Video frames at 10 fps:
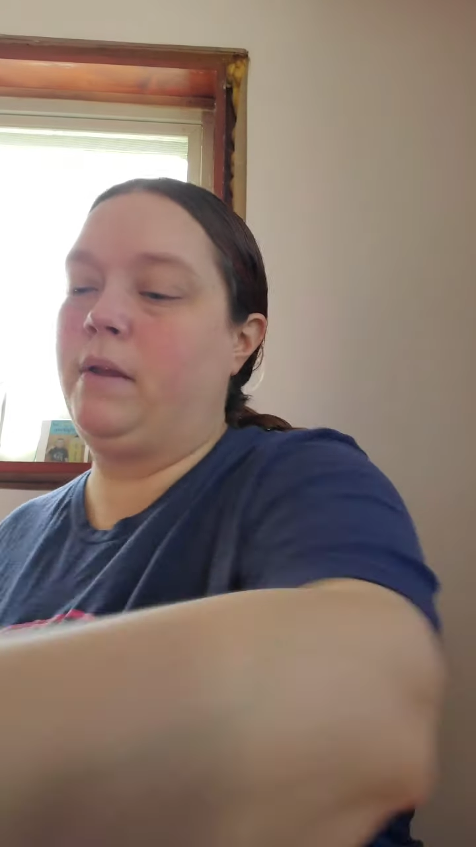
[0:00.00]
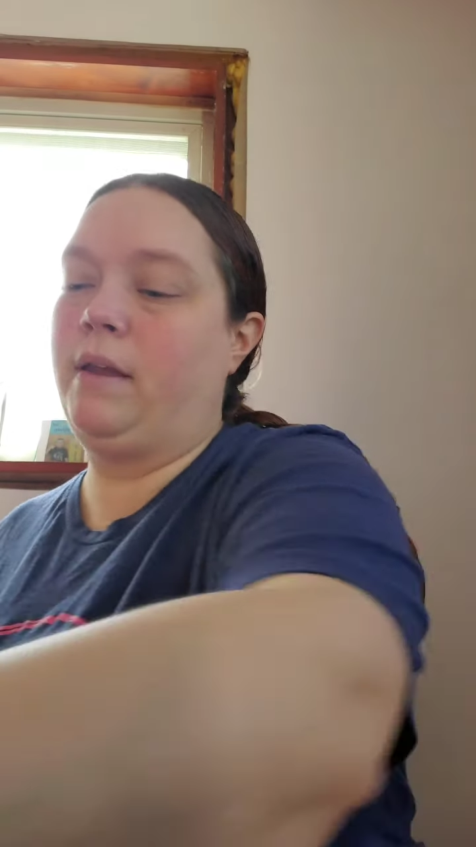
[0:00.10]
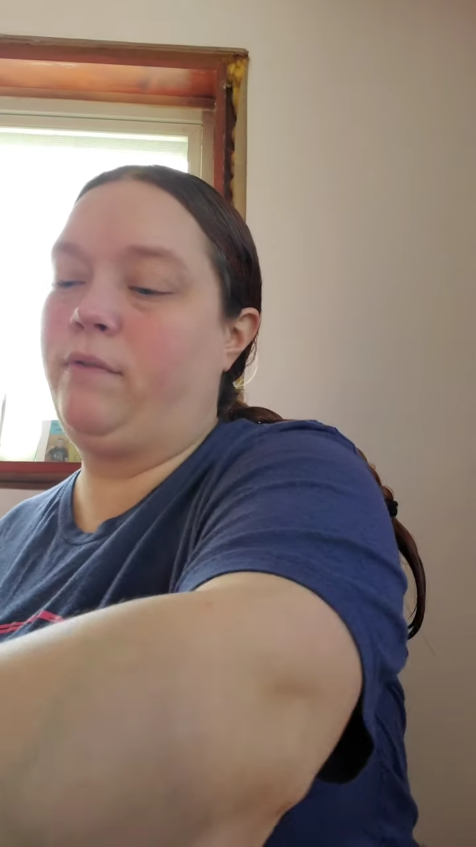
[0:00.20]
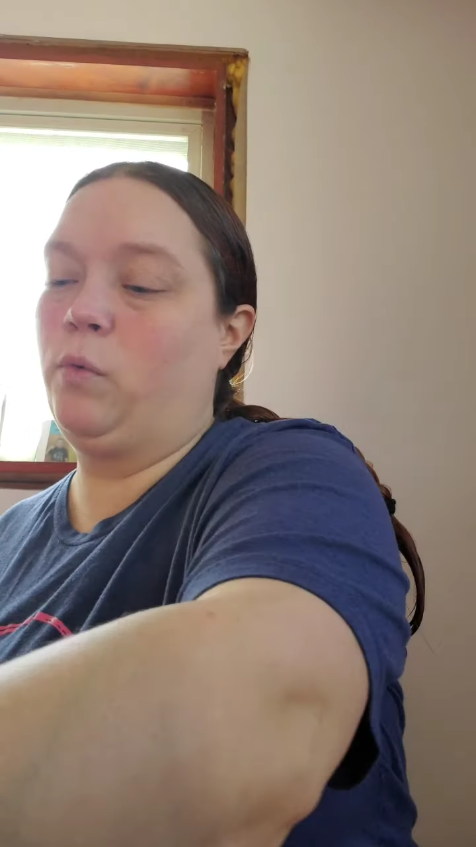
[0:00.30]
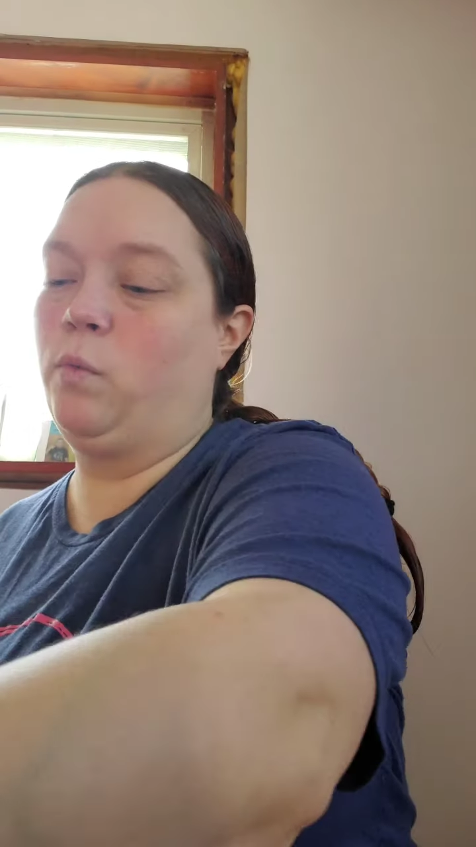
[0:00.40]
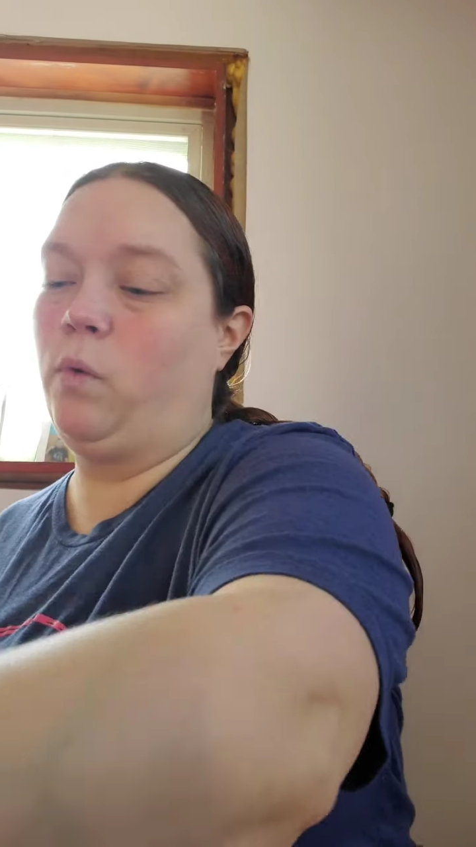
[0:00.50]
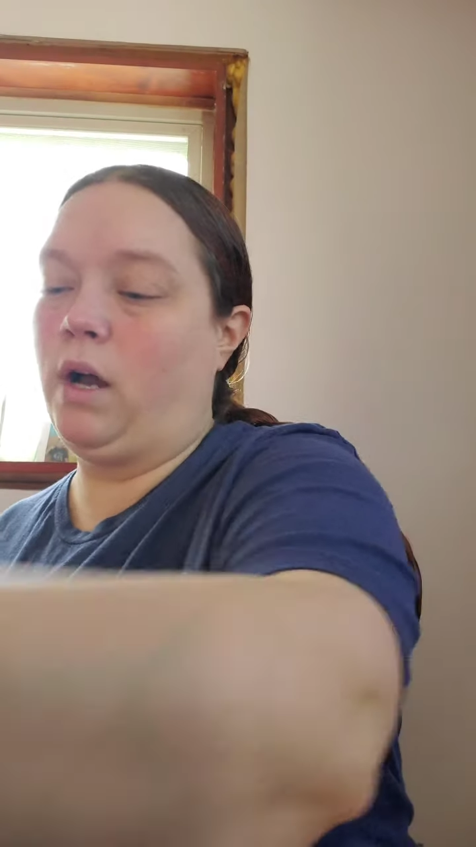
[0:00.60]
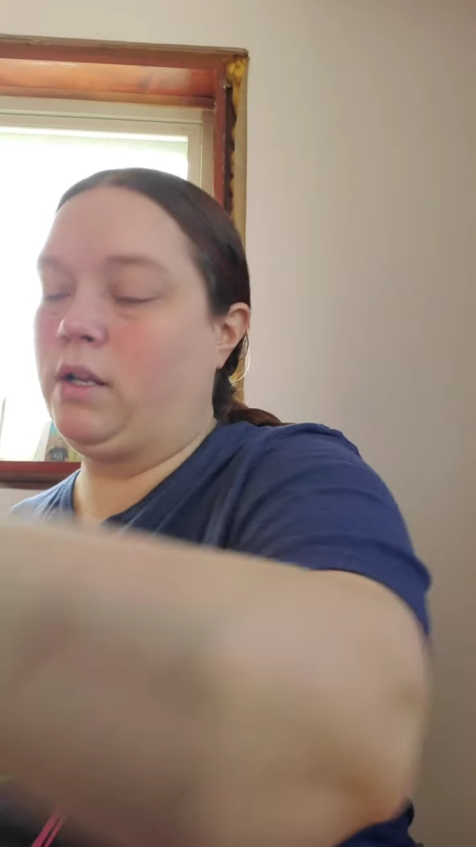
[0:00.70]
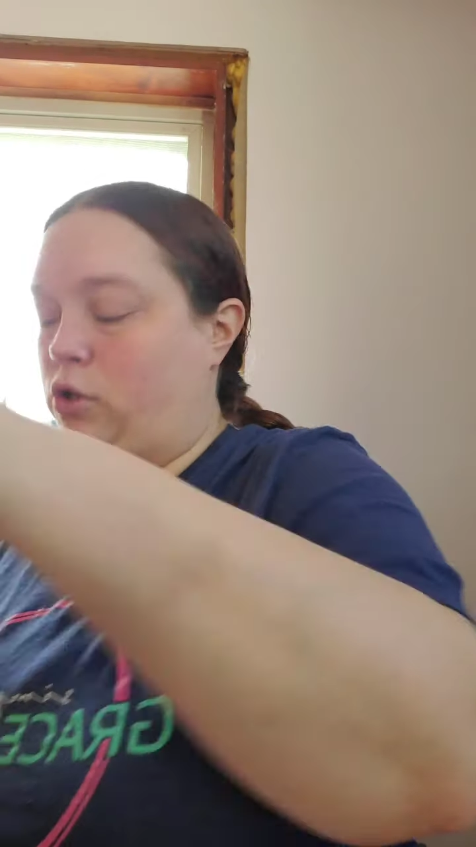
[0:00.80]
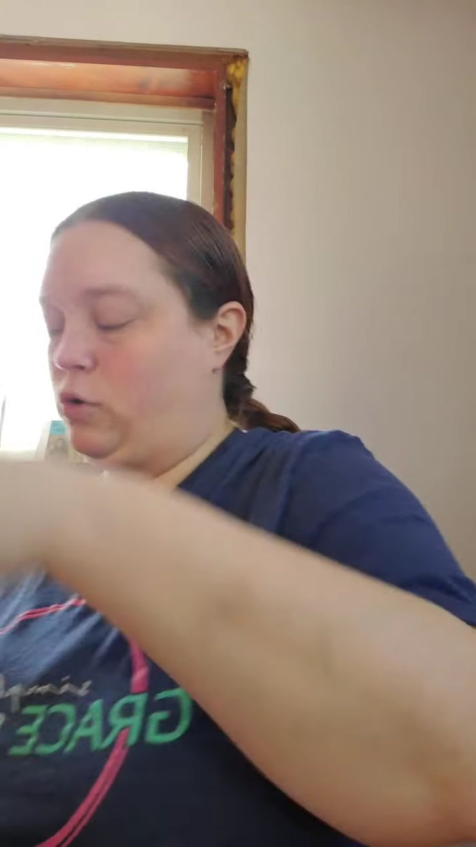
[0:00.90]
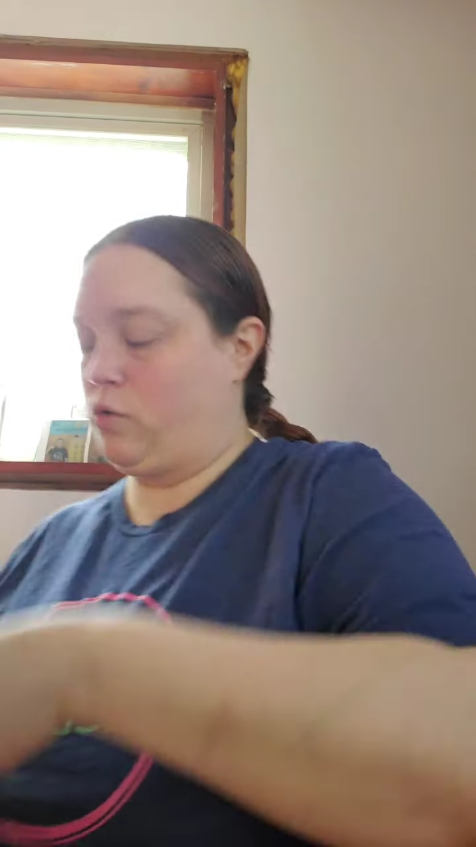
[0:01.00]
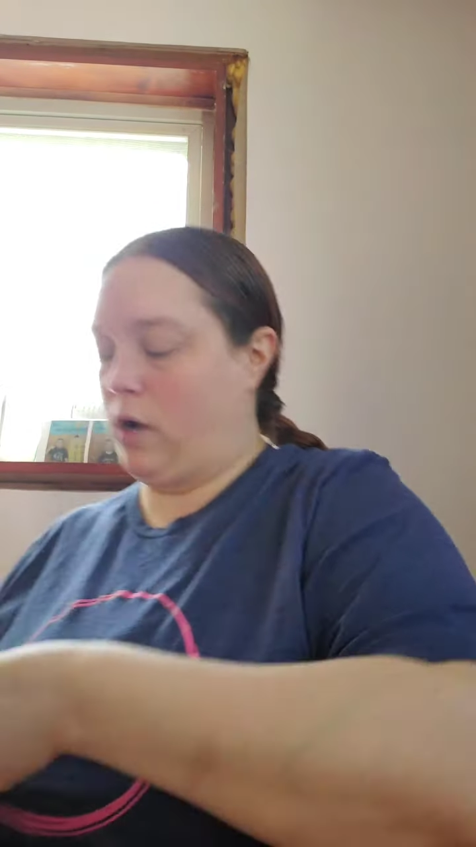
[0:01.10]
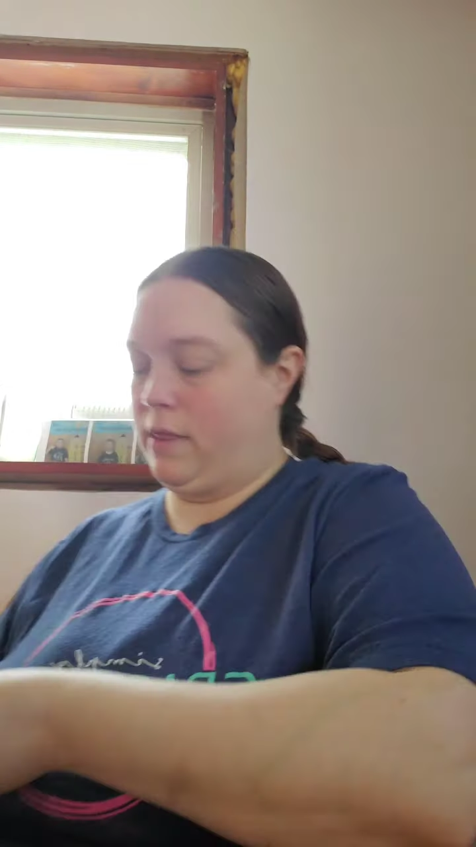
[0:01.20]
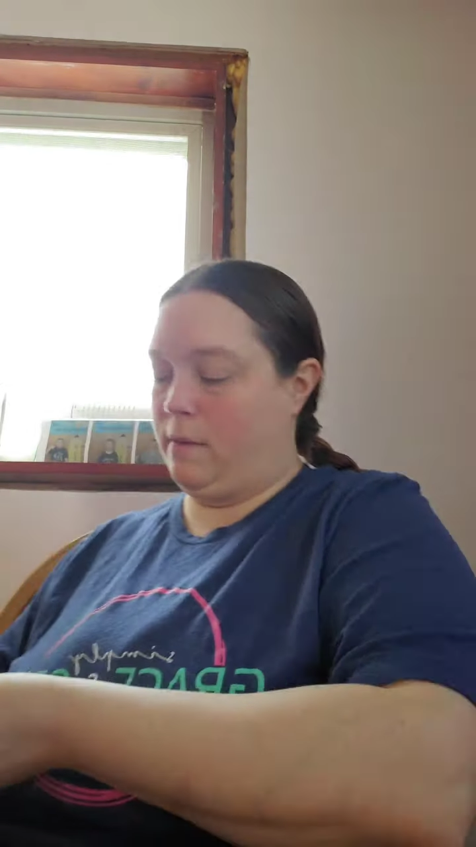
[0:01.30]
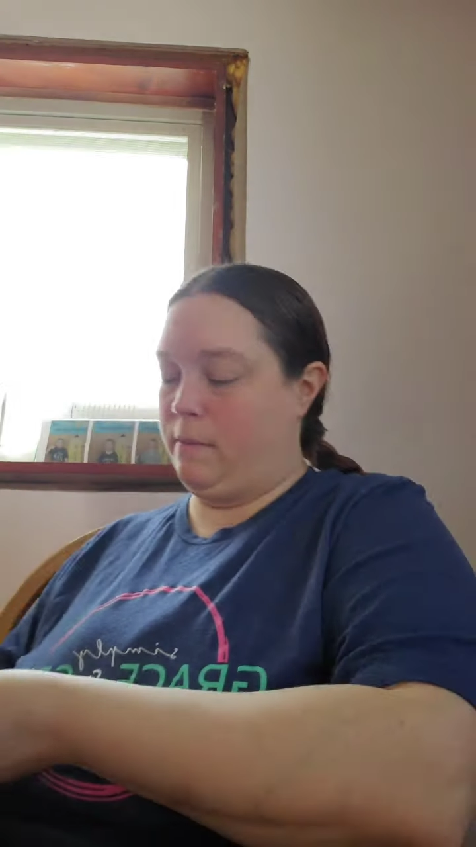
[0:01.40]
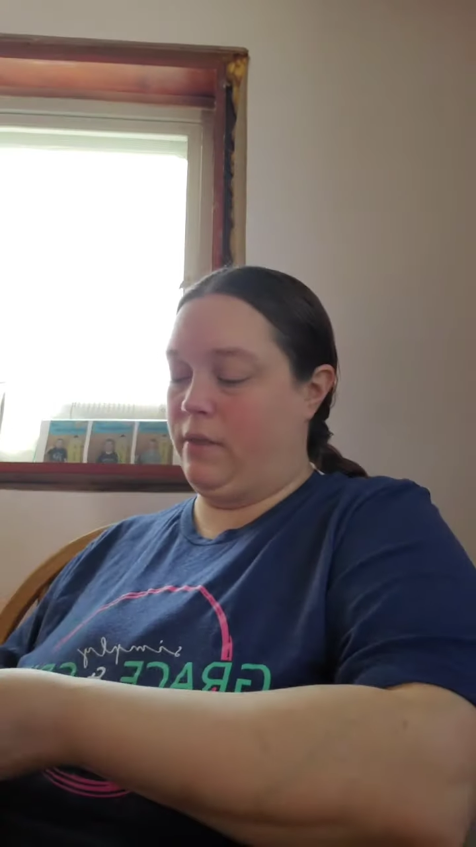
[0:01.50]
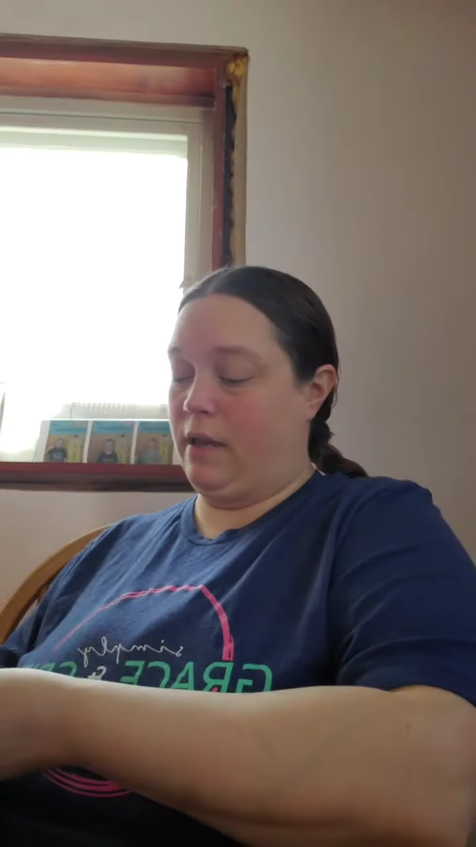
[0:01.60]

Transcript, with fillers: if you want to try them and